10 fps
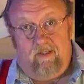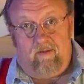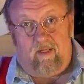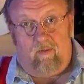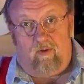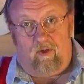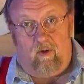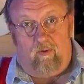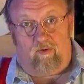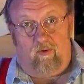that will
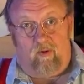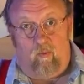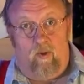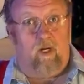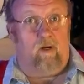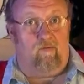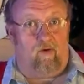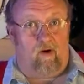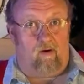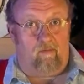go to the winner of
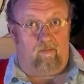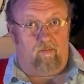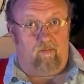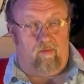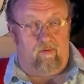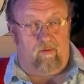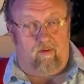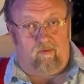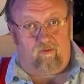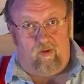our,
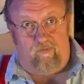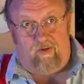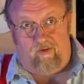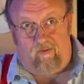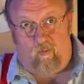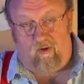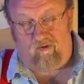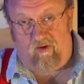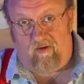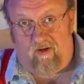our trivia
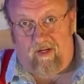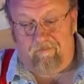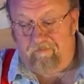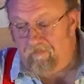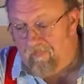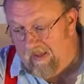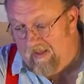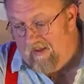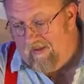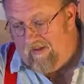question tonight.
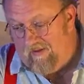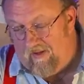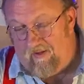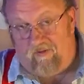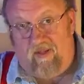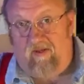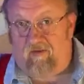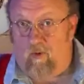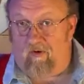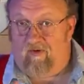And these
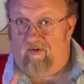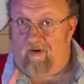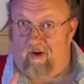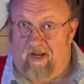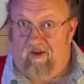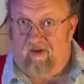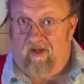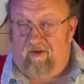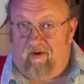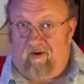questions aren't easy
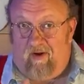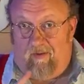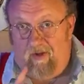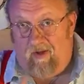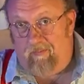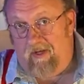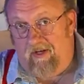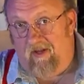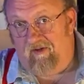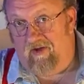either. I'm not being
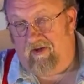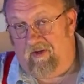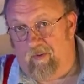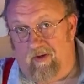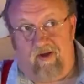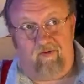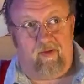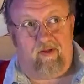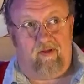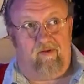easy on you guys
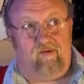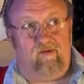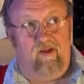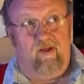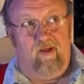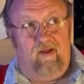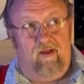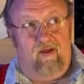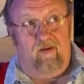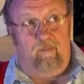because,
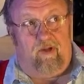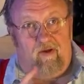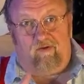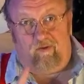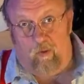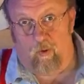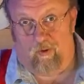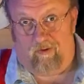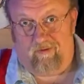because Google.